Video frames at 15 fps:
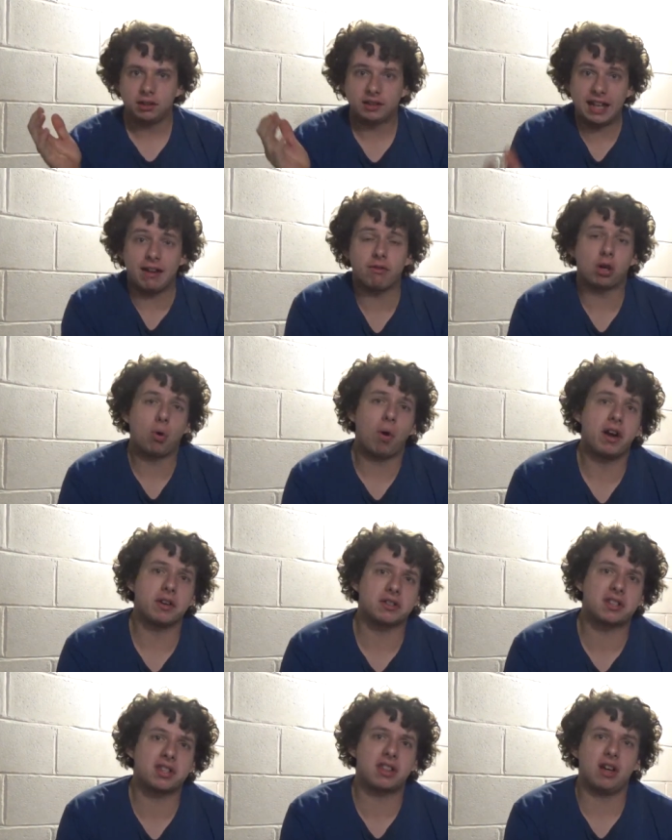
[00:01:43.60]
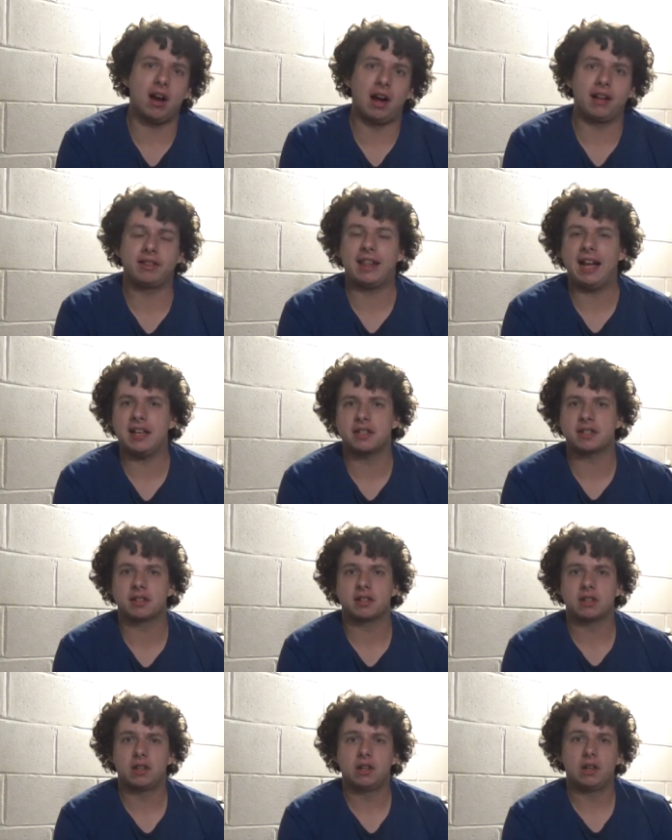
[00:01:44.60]
That requires thought.
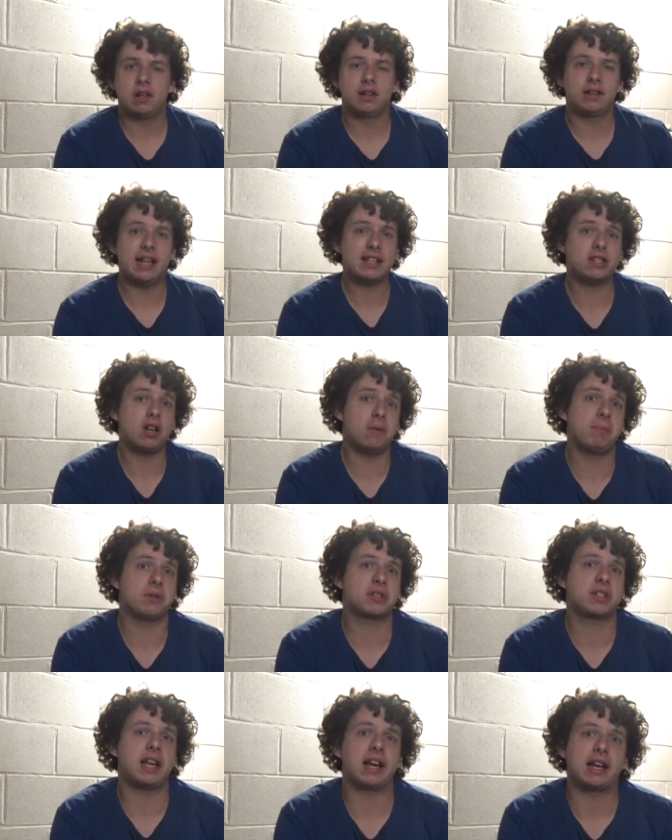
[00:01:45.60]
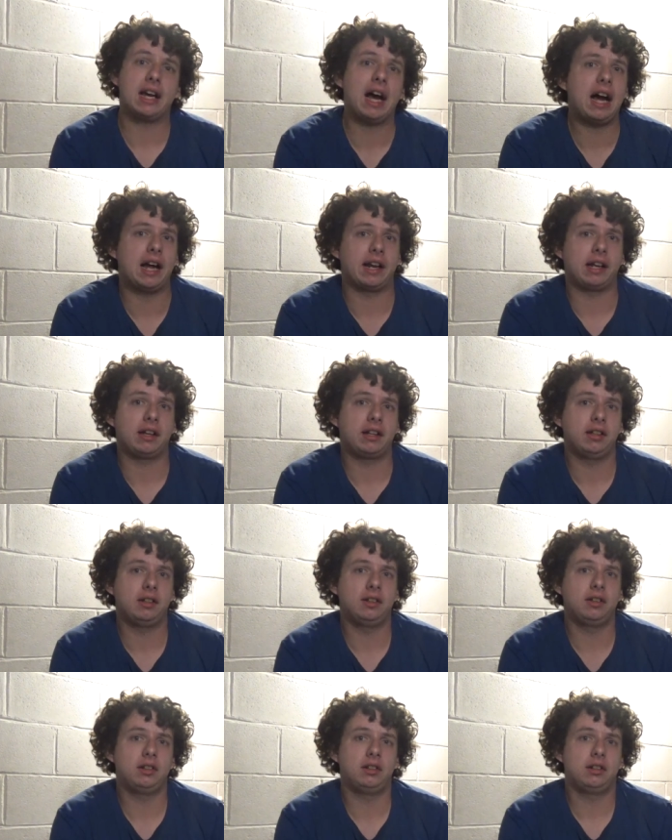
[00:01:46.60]
That's that's almost psychotic.
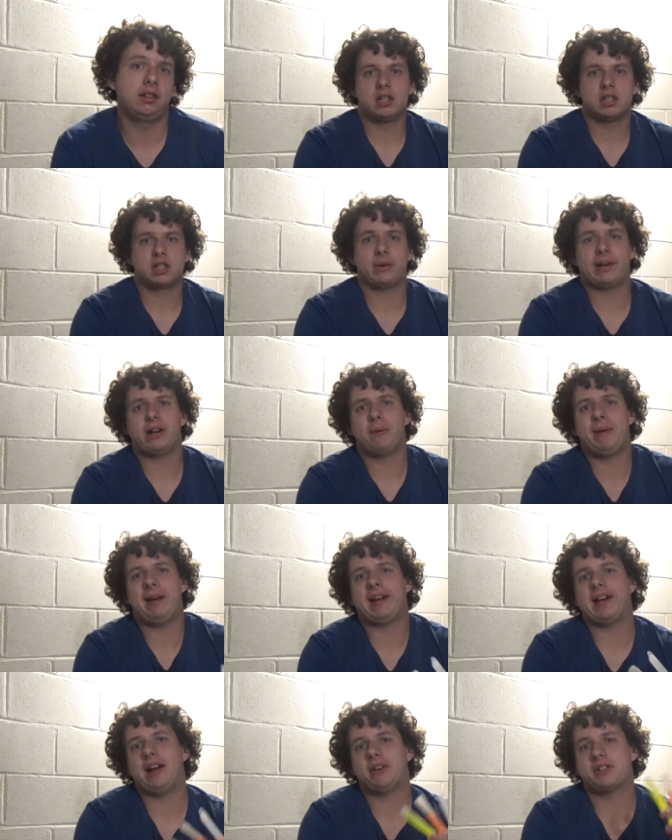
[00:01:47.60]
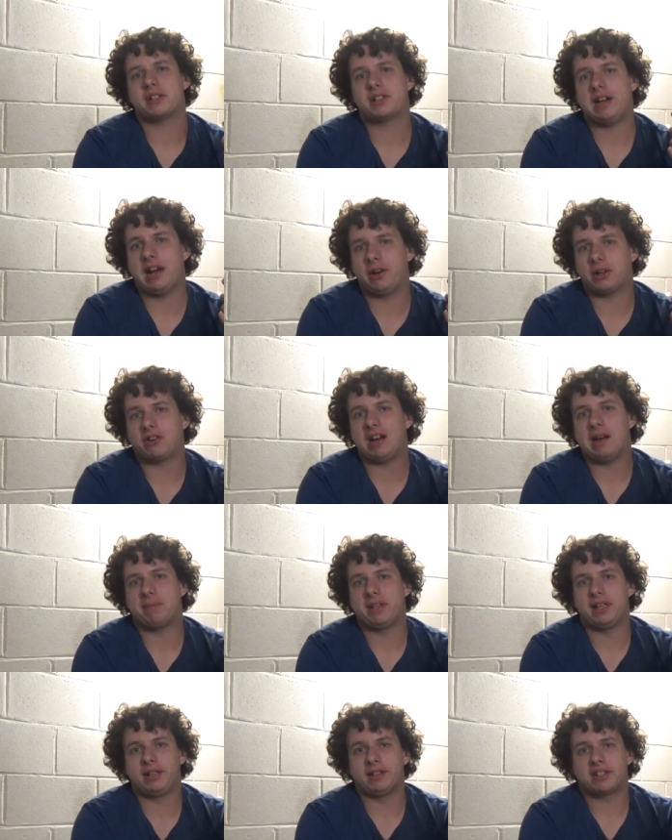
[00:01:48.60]
So I go back out just now to grab
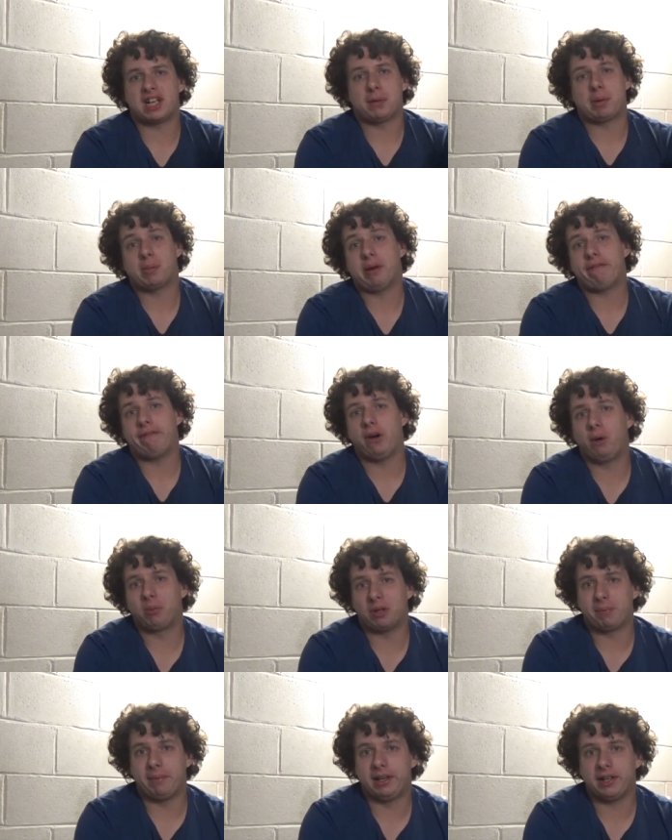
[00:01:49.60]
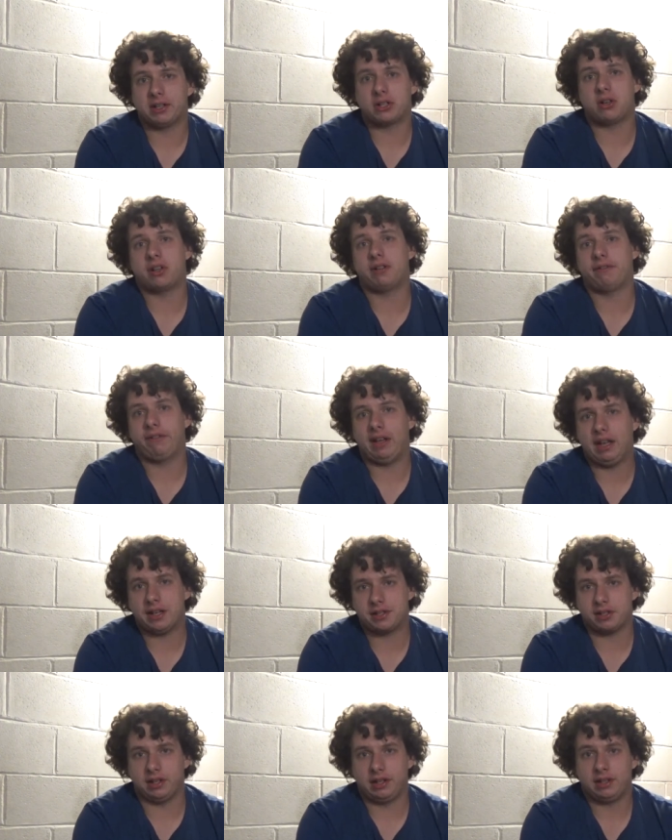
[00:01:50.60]
these, and I bring my phone with me and turn on the
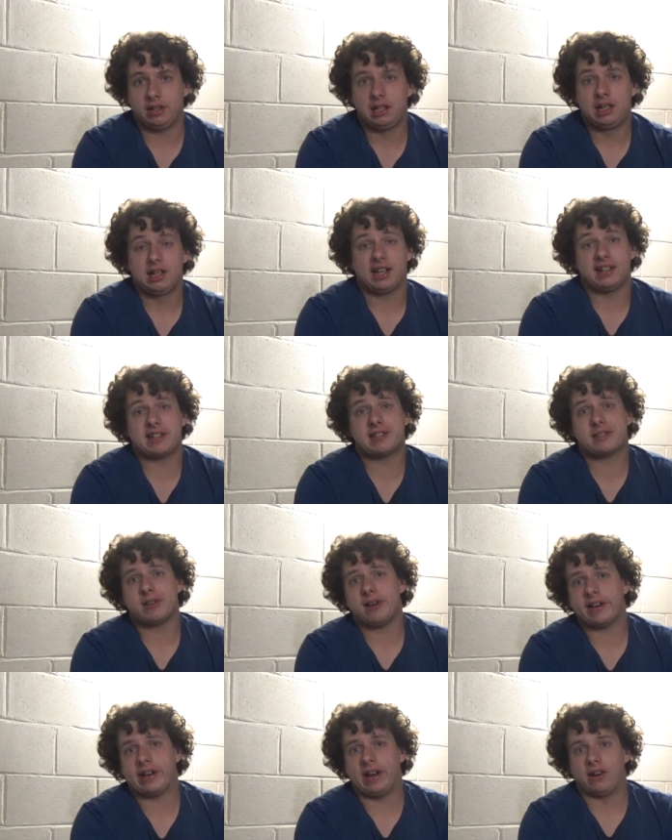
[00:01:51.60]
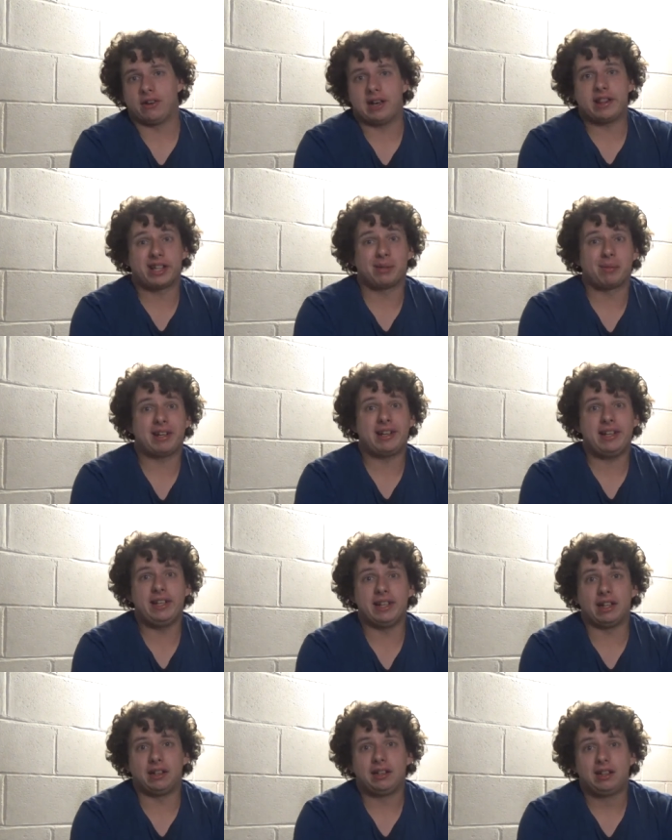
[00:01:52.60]
flashlight, because it's dark out, and I think I'm going to need
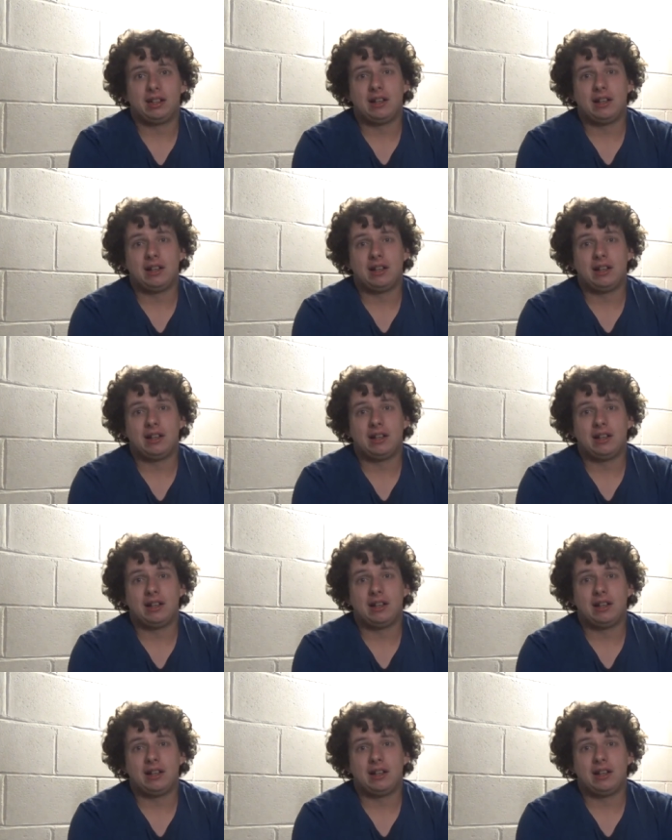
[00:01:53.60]
it.